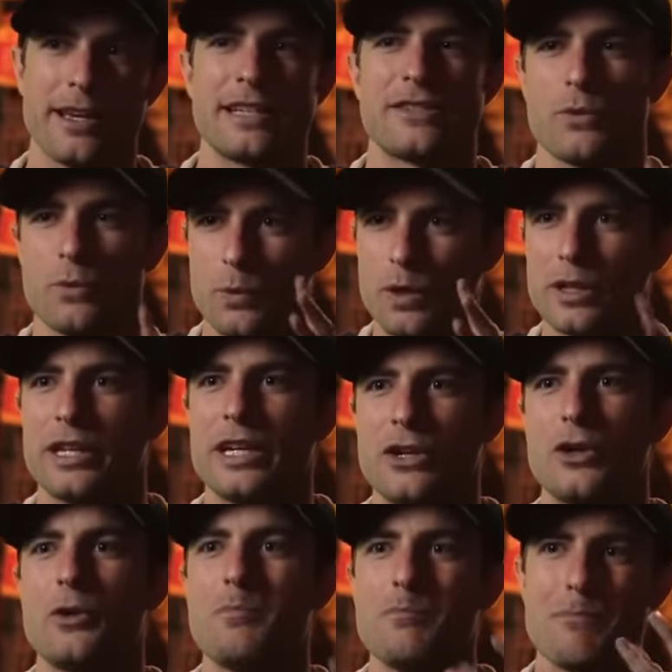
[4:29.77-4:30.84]
It's a really
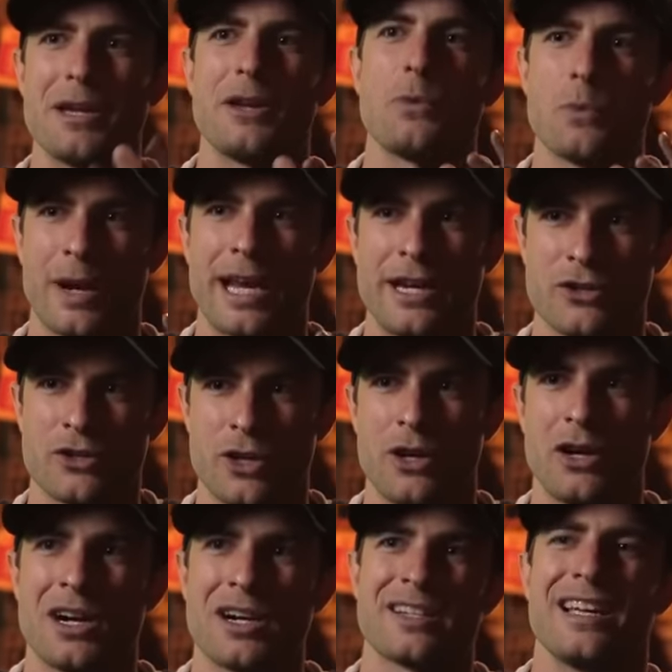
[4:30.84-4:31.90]
good mid-range
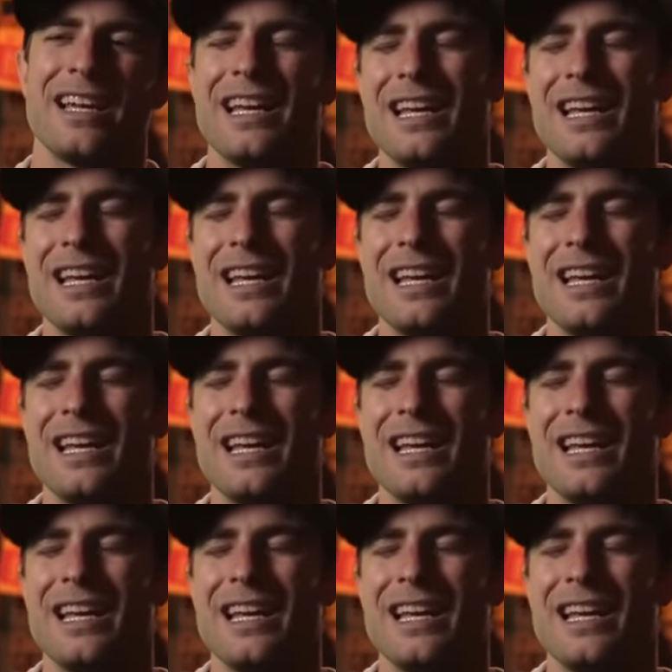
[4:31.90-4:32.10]
car.